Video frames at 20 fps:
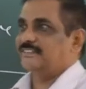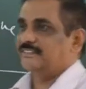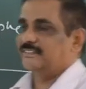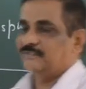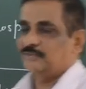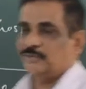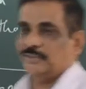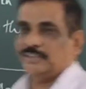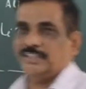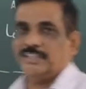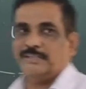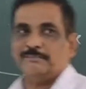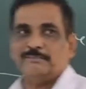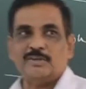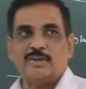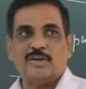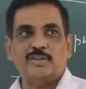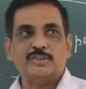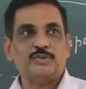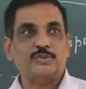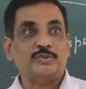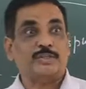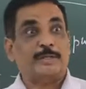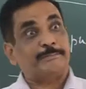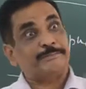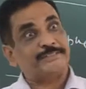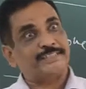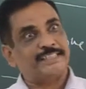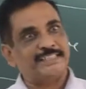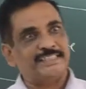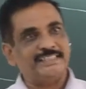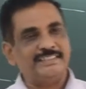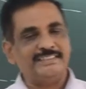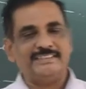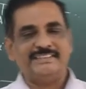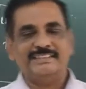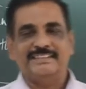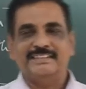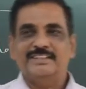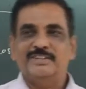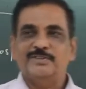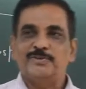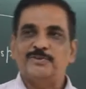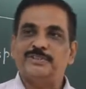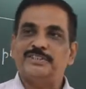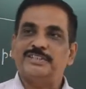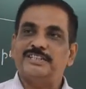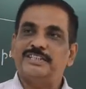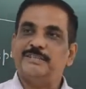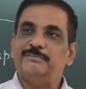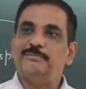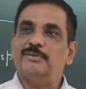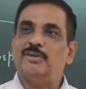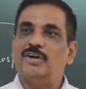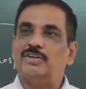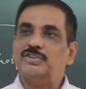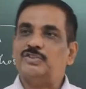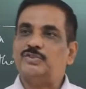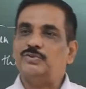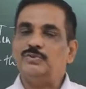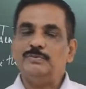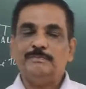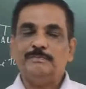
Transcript: whether it belongs to rift setting, whether it belongs to